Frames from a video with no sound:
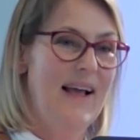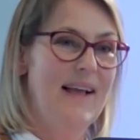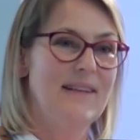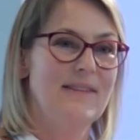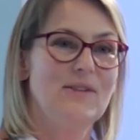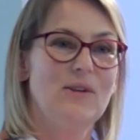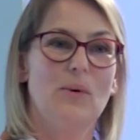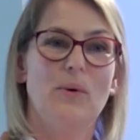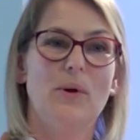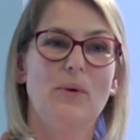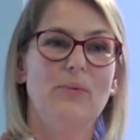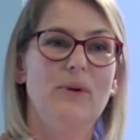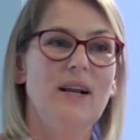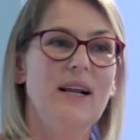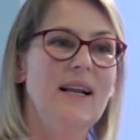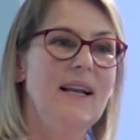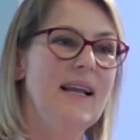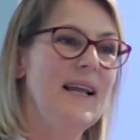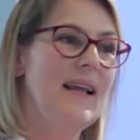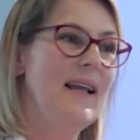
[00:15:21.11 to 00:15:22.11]
So we
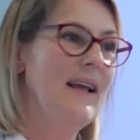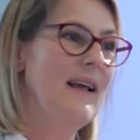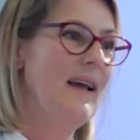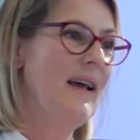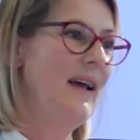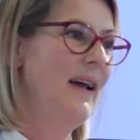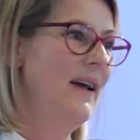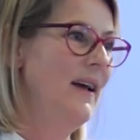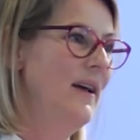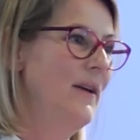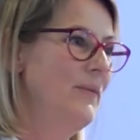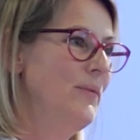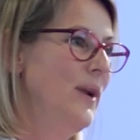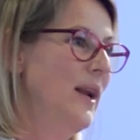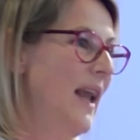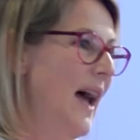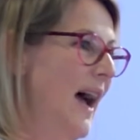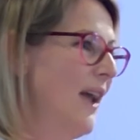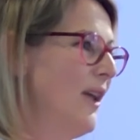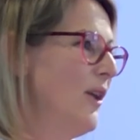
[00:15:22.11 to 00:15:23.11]
really
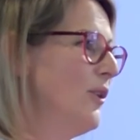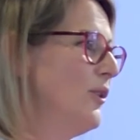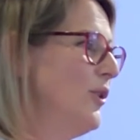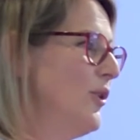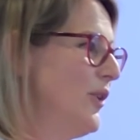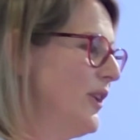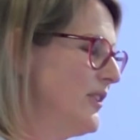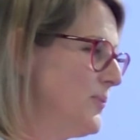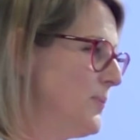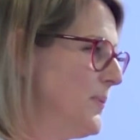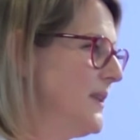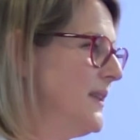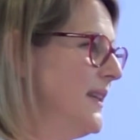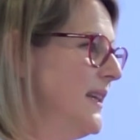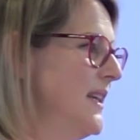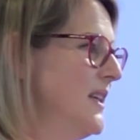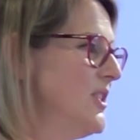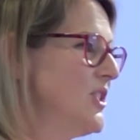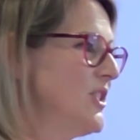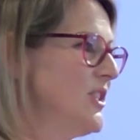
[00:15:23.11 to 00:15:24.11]
rely on your
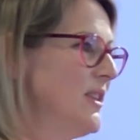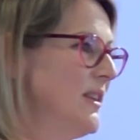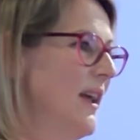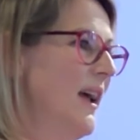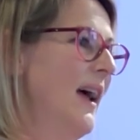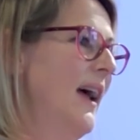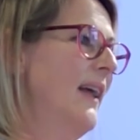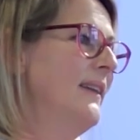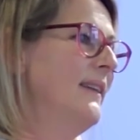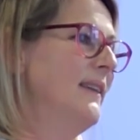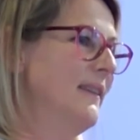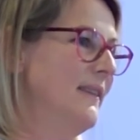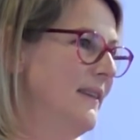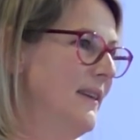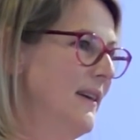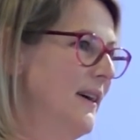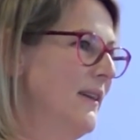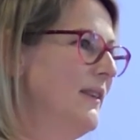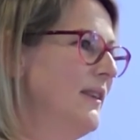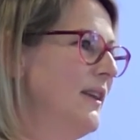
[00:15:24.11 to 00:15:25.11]
expertise and
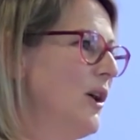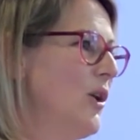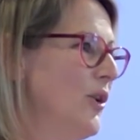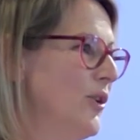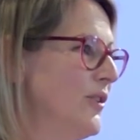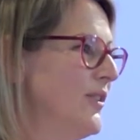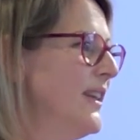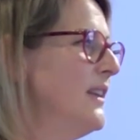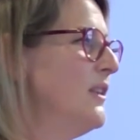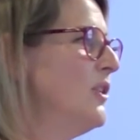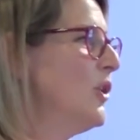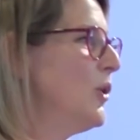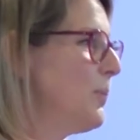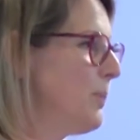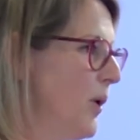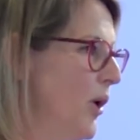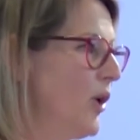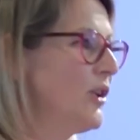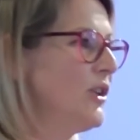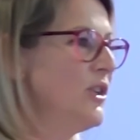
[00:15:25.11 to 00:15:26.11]
the continued
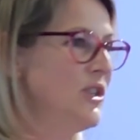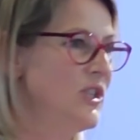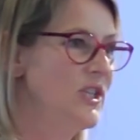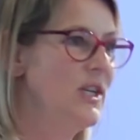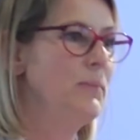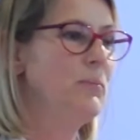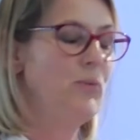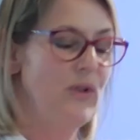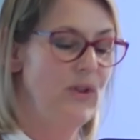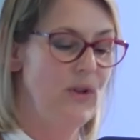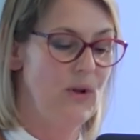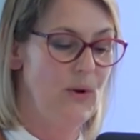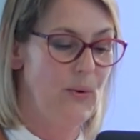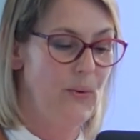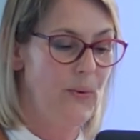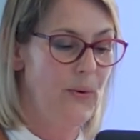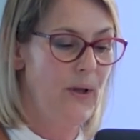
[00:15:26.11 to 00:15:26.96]
partnership with you